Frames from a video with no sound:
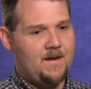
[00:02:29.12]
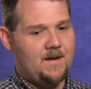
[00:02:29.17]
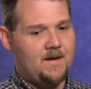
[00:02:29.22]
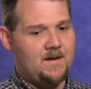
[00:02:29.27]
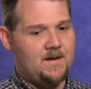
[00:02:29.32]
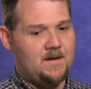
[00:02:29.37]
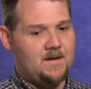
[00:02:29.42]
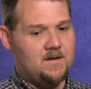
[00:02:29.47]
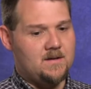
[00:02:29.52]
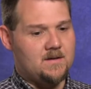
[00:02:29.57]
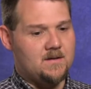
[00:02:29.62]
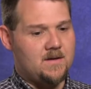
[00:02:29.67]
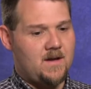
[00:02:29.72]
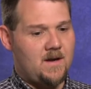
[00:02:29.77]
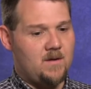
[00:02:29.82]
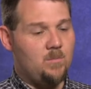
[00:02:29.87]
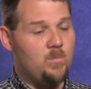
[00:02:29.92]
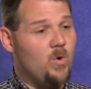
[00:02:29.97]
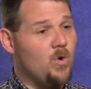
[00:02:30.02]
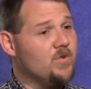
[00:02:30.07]
kind
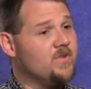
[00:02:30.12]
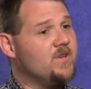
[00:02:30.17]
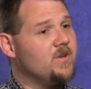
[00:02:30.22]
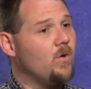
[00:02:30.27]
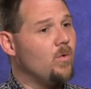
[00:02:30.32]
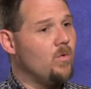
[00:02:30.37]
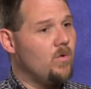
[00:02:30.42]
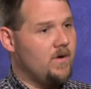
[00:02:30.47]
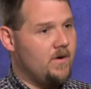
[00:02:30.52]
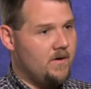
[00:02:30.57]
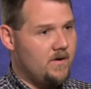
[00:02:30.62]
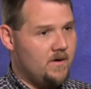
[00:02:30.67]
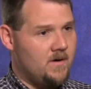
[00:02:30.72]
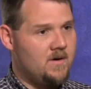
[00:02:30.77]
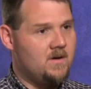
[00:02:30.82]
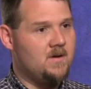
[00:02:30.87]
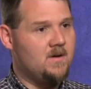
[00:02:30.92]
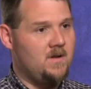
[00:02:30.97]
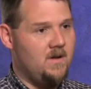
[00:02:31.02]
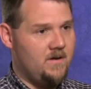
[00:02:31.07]
of multi-order
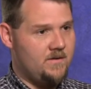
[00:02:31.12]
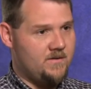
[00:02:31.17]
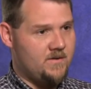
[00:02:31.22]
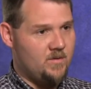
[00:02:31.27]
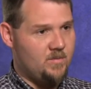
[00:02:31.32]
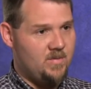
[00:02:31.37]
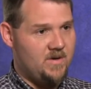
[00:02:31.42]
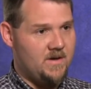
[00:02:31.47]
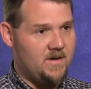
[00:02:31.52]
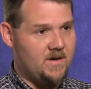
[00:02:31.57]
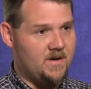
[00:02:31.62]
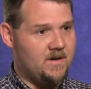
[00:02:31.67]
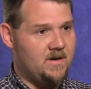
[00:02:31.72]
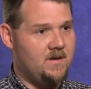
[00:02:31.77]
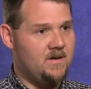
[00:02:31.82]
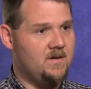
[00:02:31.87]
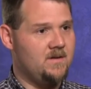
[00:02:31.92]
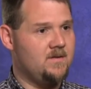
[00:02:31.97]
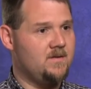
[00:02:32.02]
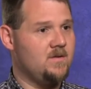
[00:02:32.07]
cluster pick
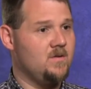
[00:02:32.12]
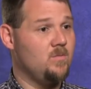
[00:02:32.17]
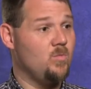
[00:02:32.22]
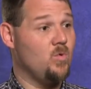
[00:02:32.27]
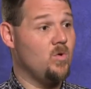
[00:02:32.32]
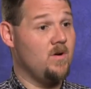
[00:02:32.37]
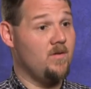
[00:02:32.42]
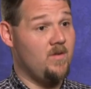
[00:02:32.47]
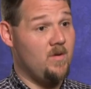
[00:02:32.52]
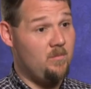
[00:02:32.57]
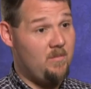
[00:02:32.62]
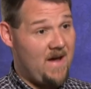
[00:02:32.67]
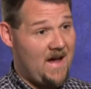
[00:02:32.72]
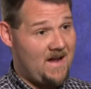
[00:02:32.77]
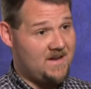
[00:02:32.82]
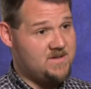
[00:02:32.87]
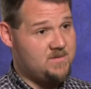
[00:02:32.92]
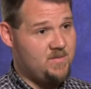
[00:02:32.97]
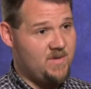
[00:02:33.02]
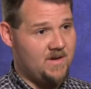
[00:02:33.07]
to more of a
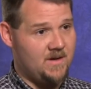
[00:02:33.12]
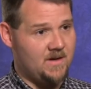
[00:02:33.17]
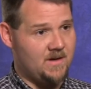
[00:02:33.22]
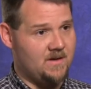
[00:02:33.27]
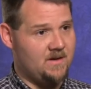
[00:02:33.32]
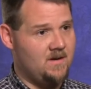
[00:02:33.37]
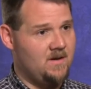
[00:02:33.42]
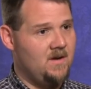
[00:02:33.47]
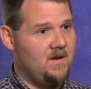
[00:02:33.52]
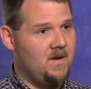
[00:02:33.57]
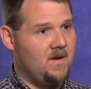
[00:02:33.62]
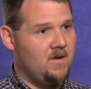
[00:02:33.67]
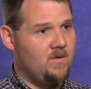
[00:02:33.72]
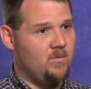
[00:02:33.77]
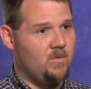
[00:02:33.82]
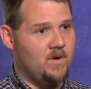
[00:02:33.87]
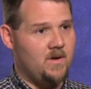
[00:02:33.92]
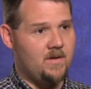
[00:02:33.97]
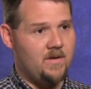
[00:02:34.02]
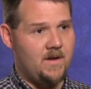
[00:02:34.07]
batch pick
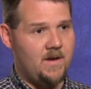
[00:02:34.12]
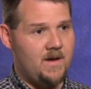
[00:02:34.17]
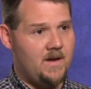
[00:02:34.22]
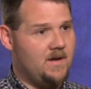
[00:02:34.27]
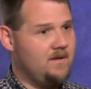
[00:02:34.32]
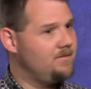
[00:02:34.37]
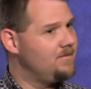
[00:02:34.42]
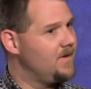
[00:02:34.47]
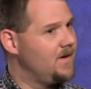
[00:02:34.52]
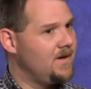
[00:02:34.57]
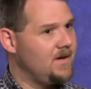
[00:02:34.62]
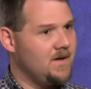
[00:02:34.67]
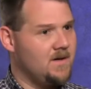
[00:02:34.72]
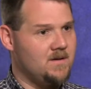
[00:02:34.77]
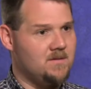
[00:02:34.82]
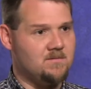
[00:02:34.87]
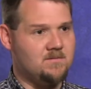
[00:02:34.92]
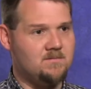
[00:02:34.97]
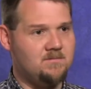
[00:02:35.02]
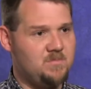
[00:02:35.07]
with a
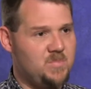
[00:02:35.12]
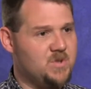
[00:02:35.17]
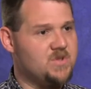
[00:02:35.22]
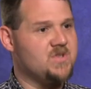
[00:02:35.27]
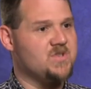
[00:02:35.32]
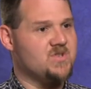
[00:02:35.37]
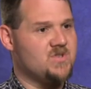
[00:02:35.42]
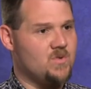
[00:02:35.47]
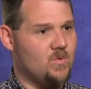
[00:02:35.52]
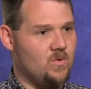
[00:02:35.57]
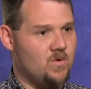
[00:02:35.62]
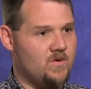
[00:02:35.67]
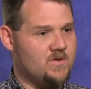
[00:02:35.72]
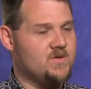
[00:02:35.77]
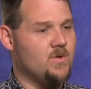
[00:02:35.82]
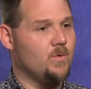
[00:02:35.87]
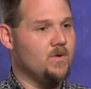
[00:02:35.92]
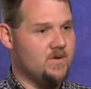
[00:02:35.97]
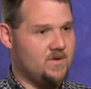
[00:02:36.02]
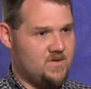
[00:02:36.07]
put to store,
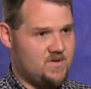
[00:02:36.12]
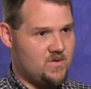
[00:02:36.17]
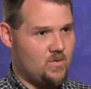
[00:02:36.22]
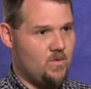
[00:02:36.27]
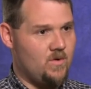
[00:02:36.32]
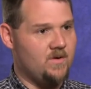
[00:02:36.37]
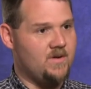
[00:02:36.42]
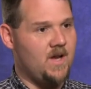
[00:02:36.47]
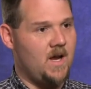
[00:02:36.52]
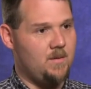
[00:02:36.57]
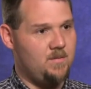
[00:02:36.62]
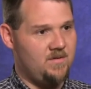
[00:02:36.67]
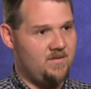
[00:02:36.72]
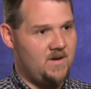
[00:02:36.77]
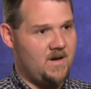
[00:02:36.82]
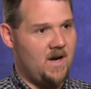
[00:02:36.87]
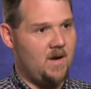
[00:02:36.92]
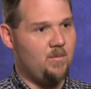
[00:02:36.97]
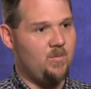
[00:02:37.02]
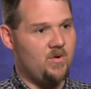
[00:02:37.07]
sort to store type of
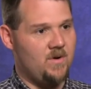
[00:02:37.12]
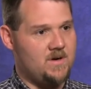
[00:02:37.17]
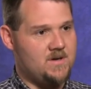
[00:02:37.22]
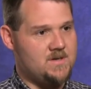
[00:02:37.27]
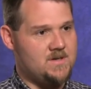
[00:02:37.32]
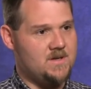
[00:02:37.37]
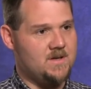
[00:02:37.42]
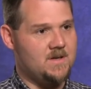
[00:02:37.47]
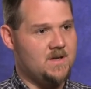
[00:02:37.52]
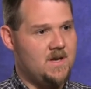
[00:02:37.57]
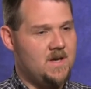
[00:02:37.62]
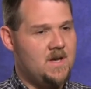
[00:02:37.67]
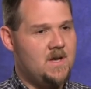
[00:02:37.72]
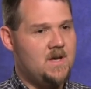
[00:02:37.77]
an operation.